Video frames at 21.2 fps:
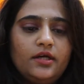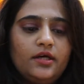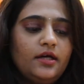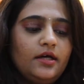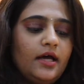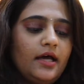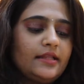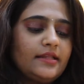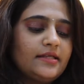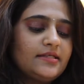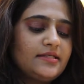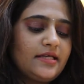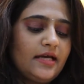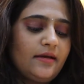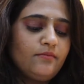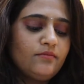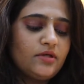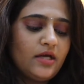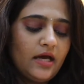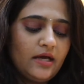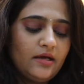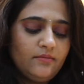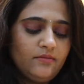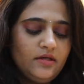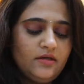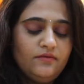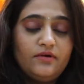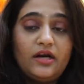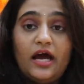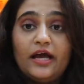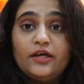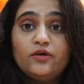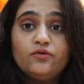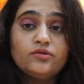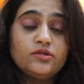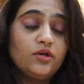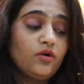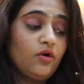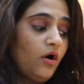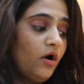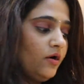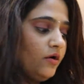At the same time, even I use
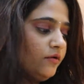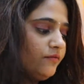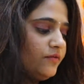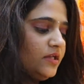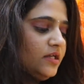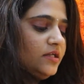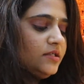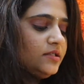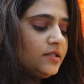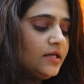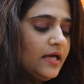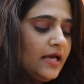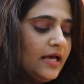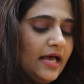a lot of these.